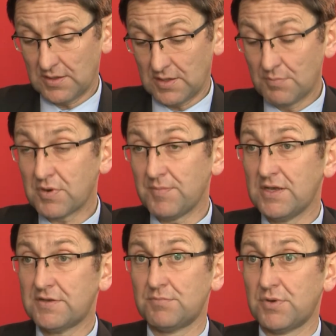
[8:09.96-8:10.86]

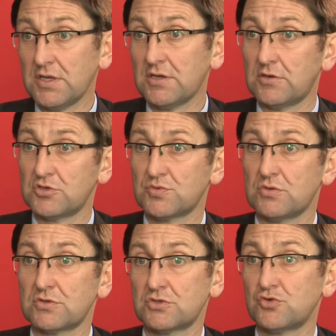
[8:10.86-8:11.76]
implemented by Irish
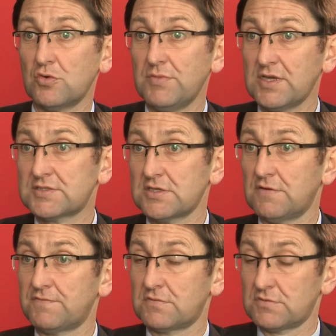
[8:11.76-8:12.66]
Water through a mix
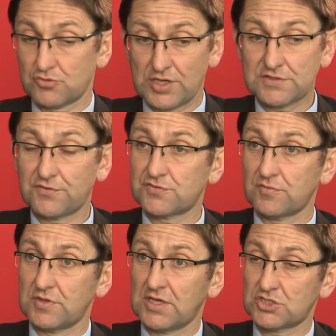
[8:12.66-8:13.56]
of transfers
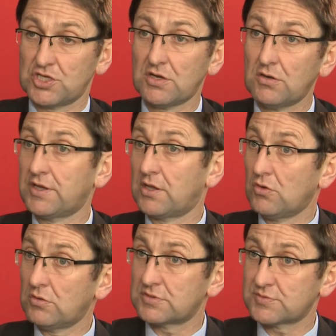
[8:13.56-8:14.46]
from the Exchequer, like it
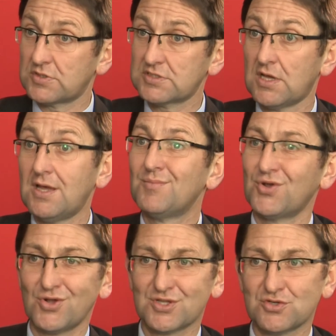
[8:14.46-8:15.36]
always was,
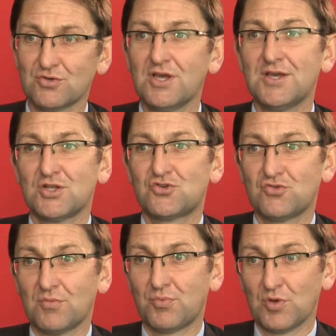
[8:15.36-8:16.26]
but also
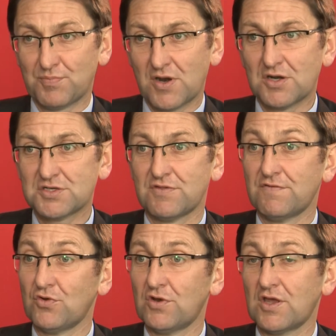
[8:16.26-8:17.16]
with part of the
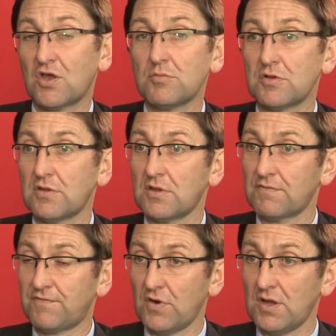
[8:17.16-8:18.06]
funding coming
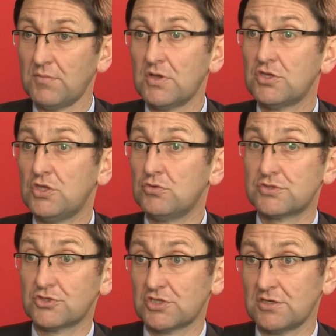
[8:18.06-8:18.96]
from
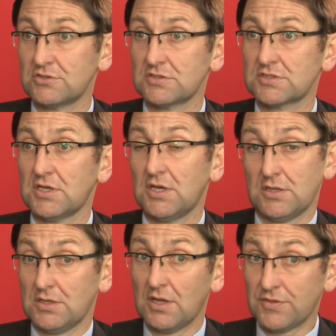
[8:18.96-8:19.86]
user charges.
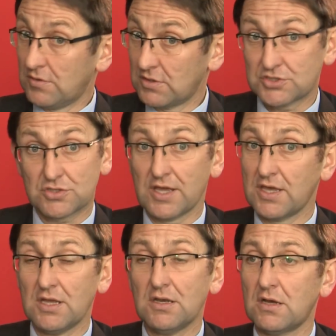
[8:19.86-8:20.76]
There are,
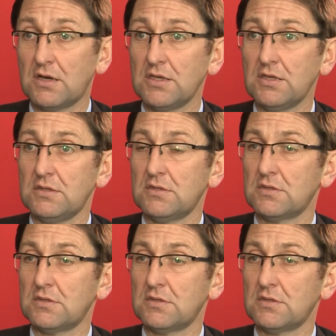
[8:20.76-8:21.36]
again, I